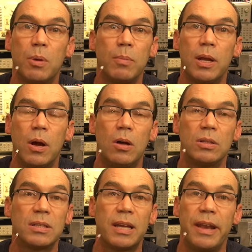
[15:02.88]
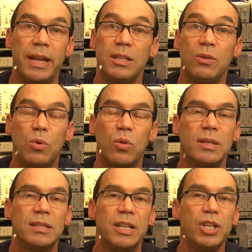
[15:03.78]
probably aren't connected or
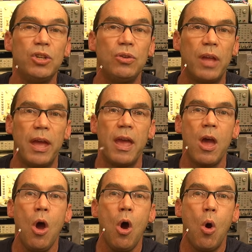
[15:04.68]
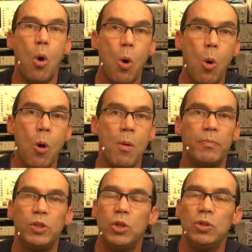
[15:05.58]
there's an issue there, or
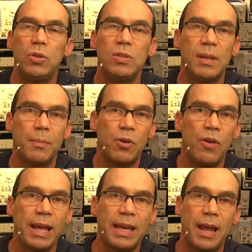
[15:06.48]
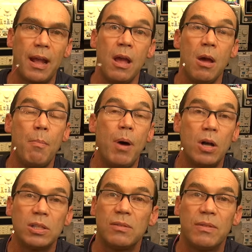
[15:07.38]
due to some cracking,
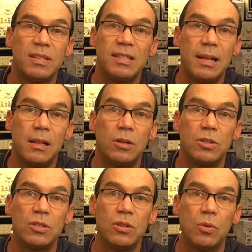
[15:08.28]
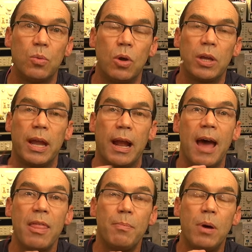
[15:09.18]
parts of the cell are just not working.
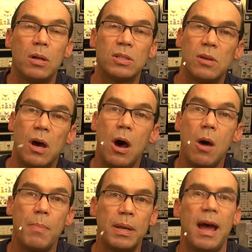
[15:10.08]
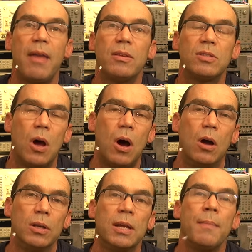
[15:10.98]
Other parts are, but others
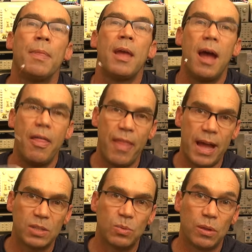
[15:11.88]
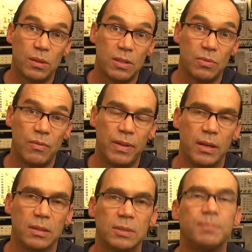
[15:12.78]
aren't. And that's what this
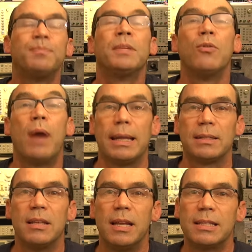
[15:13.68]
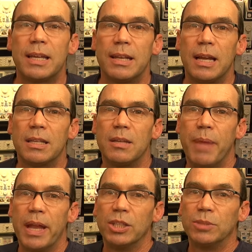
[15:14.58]
reveals. Right, so let's get down to the
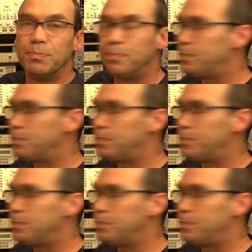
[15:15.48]
bench.